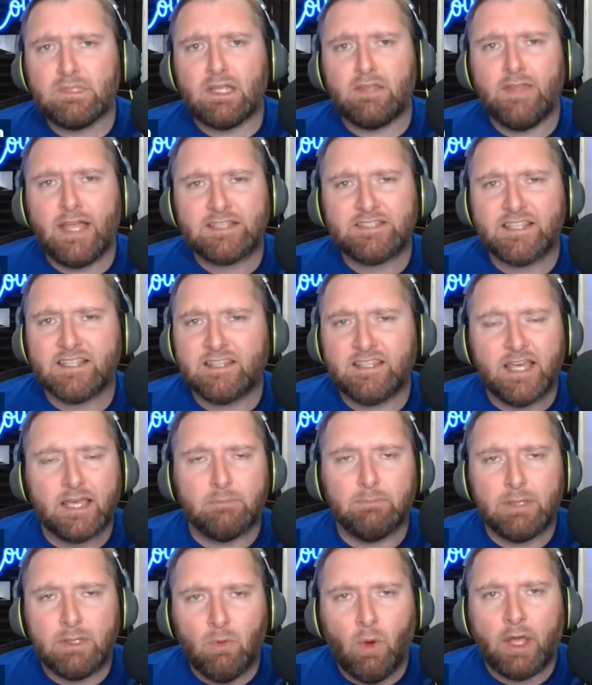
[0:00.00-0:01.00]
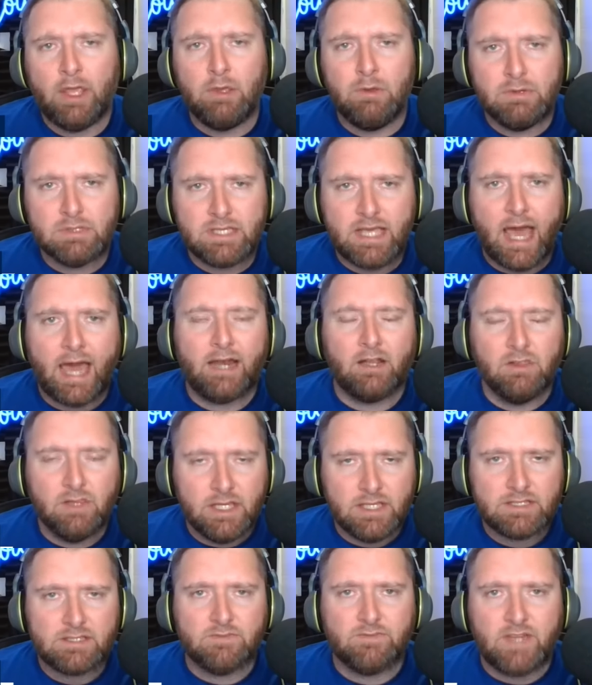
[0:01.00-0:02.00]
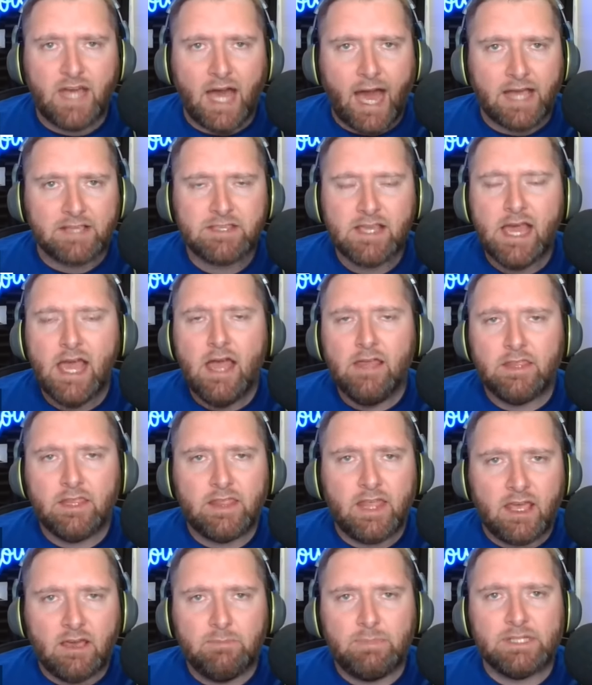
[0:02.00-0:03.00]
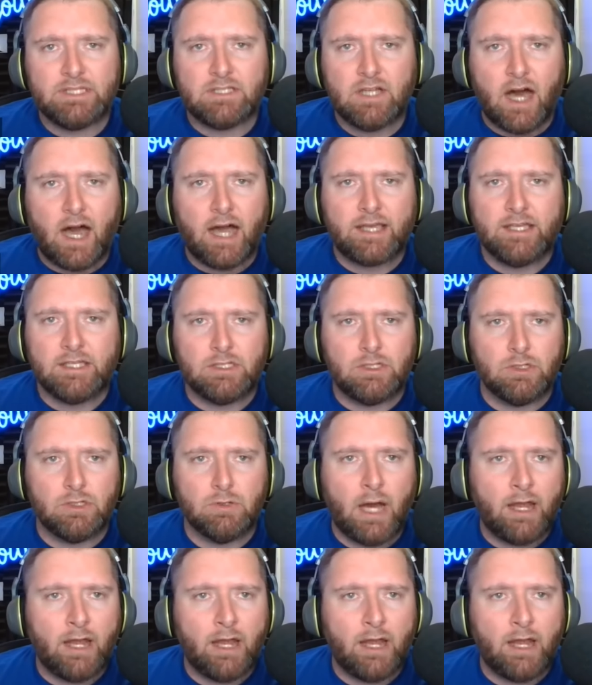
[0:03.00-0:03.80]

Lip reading: that's the thing. BYU has had a list of guys that they have been talking to.